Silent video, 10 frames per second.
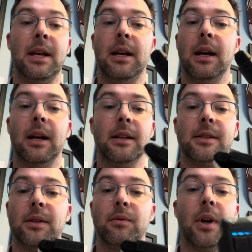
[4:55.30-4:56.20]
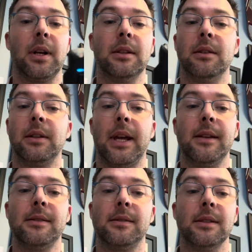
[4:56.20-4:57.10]
It's a rugged little
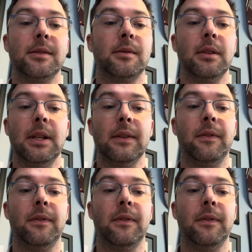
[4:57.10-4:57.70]
case. It